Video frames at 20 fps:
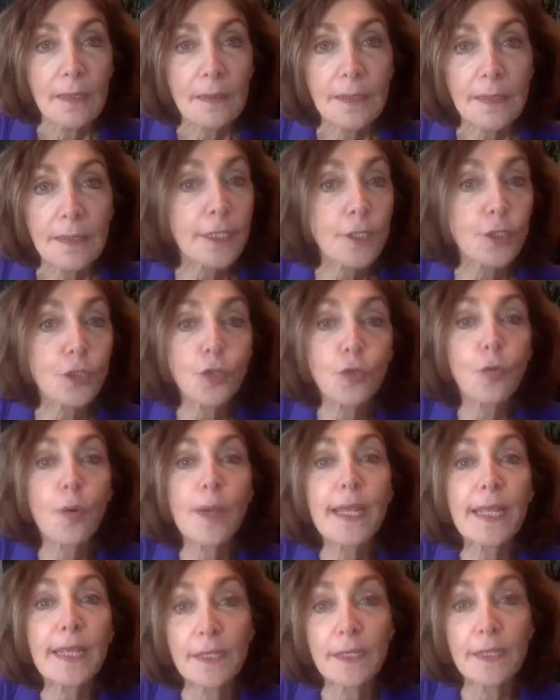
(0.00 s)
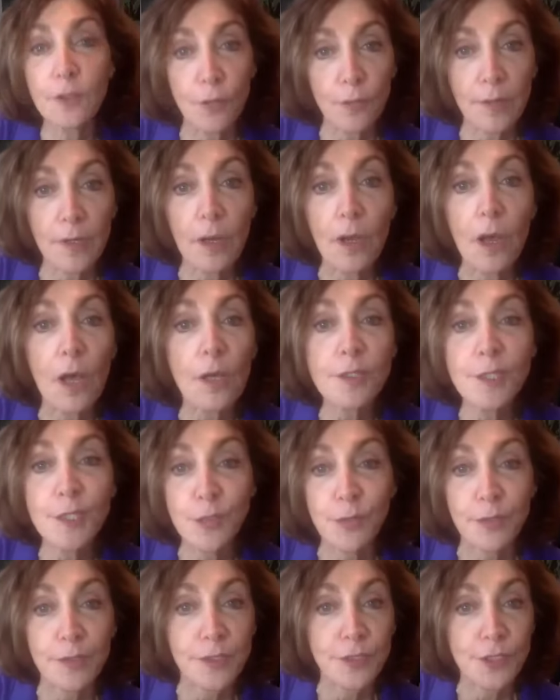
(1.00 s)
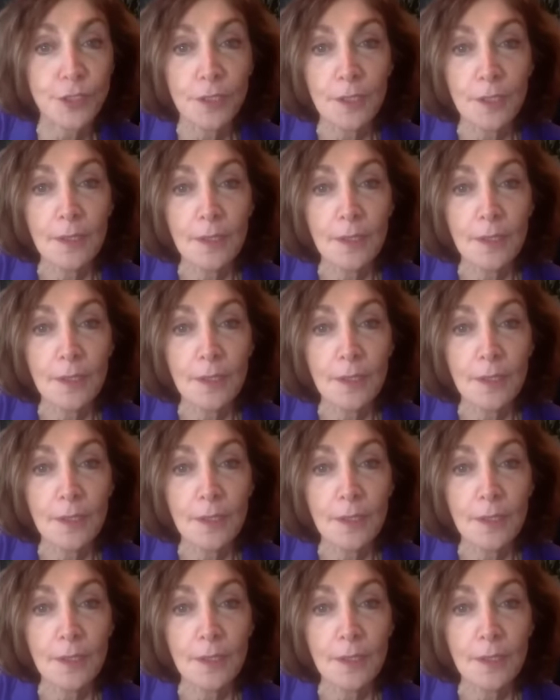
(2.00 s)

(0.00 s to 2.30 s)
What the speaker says: like a crane or an ostrich.